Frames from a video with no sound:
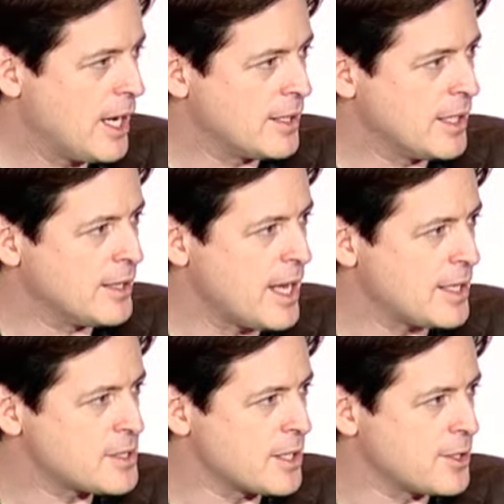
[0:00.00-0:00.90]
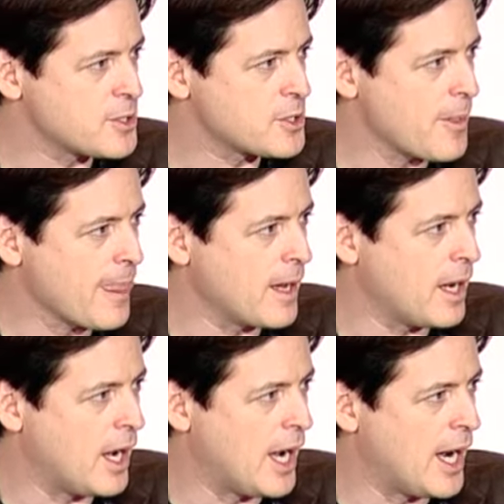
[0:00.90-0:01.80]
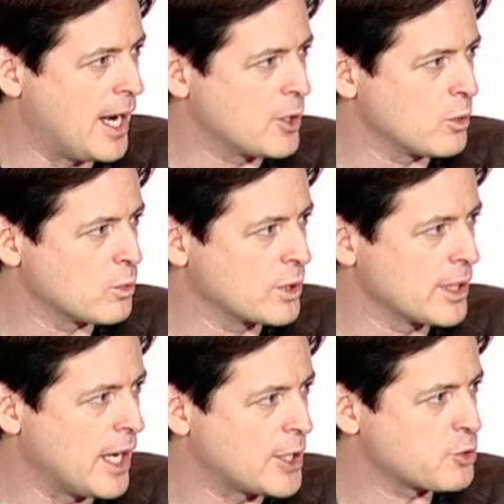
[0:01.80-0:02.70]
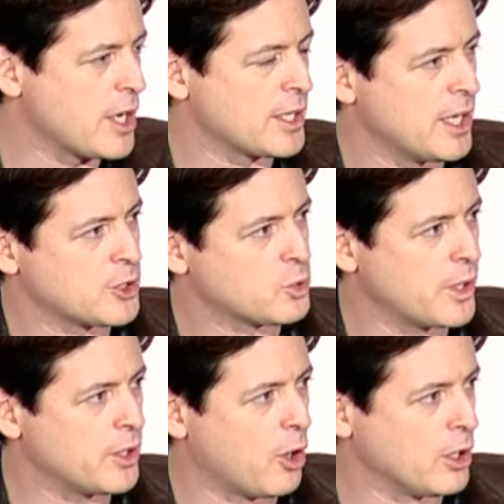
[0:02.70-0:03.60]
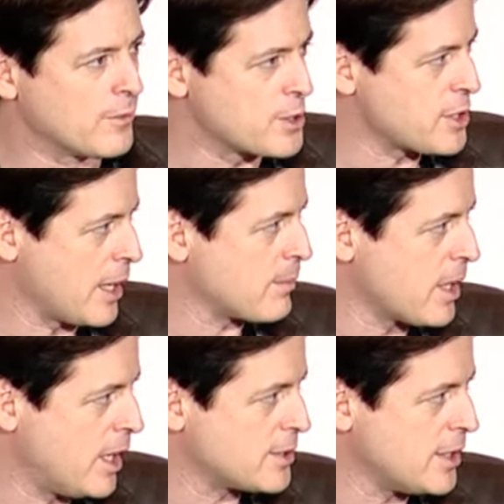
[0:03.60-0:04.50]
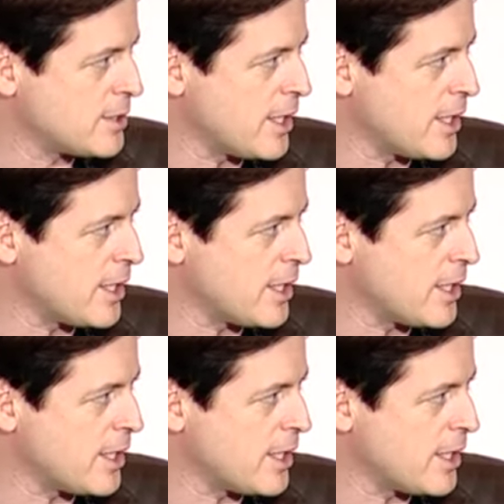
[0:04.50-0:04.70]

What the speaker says: And in that sense, I try to not tweet all of the same content.